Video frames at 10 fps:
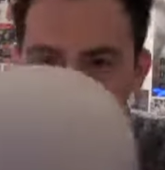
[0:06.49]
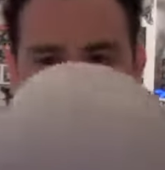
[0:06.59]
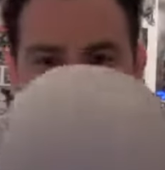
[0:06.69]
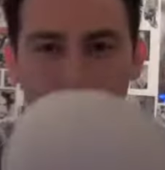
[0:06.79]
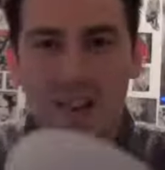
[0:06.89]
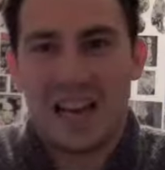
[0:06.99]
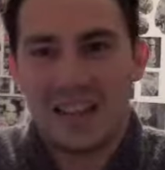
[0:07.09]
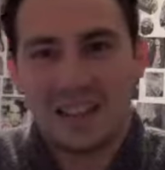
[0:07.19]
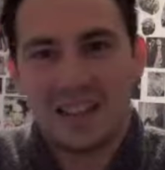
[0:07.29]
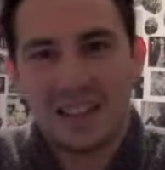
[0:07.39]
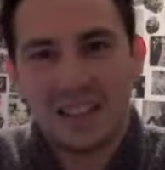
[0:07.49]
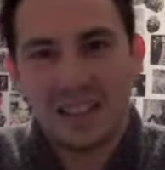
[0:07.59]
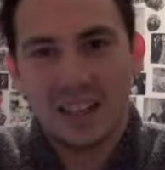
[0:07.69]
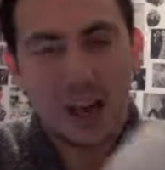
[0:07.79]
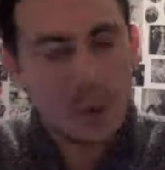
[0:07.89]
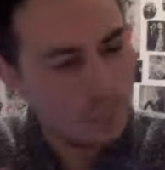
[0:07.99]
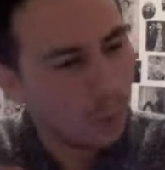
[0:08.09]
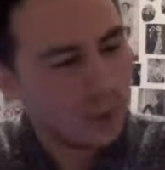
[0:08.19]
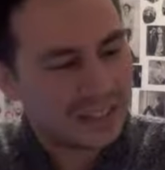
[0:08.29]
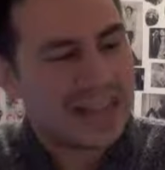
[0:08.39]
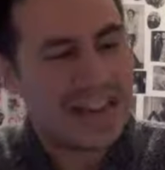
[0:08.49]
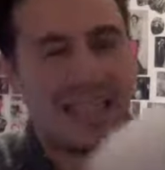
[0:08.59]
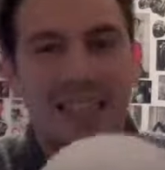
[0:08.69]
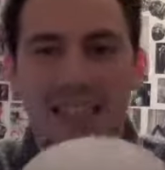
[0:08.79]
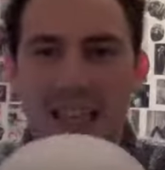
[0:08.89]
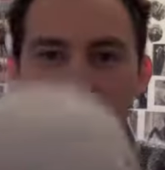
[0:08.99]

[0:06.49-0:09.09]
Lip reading: bought it.